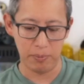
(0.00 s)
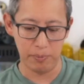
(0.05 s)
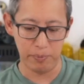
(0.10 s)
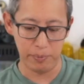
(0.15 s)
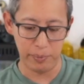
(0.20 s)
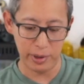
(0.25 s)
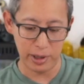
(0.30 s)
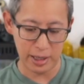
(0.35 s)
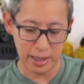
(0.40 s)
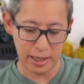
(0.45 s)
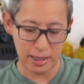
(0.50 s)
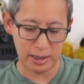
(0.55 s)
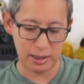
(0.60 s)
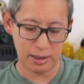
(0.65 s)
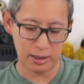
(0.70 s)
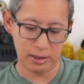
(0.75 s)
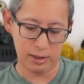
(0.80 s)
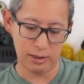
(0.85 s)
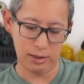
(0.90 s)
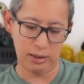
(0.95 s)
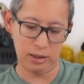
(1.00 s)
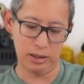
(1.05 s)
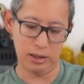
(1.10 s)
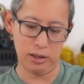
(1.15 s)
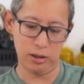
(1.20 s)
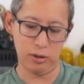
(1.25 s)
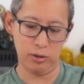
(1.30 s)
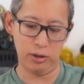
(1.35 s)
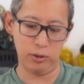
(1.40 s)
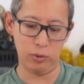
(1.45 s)
but
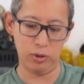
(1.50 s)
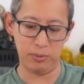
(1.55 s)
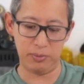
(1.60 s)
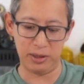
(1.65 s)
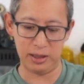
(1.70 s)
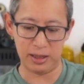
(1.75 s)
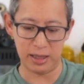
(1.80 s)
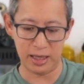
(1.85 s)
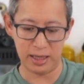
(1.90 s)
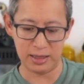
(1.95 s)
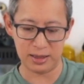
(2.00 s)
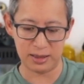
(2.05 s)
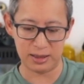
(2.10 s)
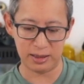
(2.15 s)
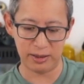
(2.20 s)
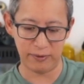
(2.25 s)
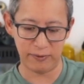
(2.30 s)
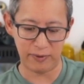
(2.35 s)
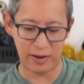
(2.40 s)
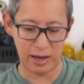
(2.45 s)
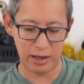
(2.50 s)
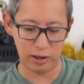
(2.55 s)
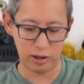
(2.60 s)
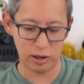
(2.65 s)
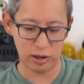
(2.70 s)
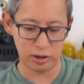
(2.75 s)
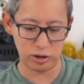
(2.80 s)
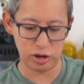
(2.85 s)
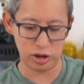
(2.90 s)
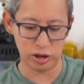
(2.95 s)
it would be nice if I
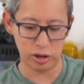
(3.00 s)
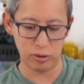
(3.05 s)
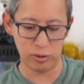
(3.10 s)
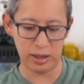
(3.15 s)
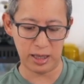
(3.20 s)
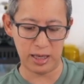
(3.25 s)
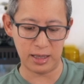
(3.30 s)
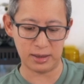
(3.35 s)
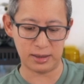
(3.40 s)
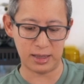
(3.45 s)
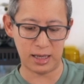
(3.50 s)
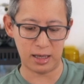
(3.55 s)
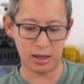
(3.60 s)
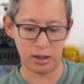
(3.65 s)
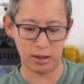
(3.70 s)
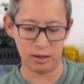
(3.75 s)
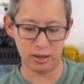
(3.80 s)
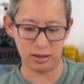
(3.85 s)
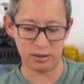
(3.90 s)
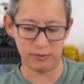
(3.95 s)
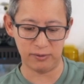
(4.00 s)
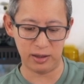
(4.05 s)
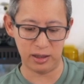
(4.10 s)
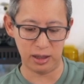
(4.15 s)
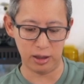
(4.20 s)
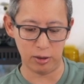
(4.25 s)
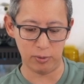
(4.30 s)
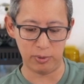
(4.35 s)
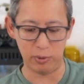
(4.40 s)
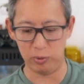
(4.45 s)
could showcase that on this
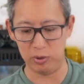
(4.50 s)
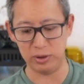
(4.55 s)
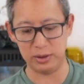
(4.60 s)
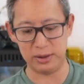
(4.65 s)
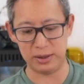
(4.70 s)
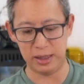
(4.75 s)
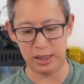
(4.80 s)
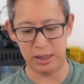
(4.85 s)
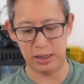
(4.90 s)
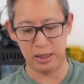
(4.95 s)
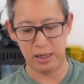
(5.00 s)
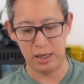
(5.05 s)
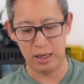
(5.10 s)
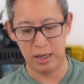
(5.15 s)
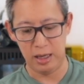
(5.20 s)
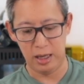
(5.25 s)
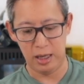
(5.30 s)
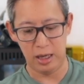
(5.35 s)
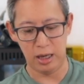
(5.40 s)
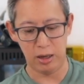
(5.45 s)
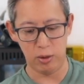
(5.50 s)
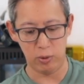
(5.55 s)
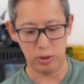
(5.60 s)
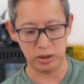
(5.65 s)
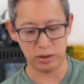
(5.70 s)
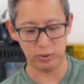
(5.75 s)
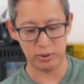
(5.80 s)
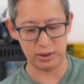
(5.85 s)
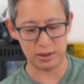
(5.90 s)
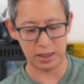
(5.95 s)
video, but we'll see
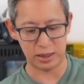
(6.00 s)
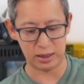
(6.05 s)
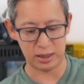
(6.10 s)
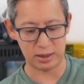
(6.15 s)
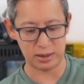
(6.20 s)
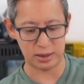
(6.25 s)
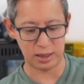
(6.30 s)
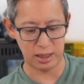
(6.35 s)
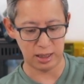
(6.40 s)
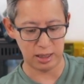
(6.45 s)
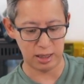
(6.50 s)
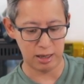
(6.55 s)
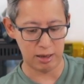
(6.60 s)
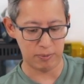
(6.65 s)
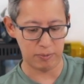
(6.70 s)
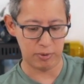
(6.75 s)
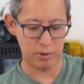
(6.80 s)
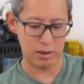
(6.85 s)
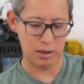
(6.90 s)
once we set this thing up.